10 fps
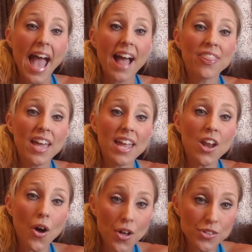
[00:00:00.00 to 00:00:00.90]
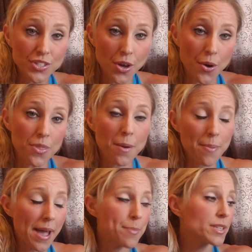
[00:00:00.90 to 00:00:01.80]
And then also the
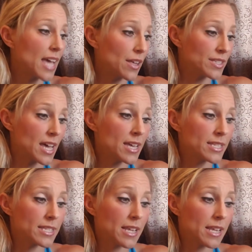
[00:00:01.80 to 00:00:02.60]
Bible tells us,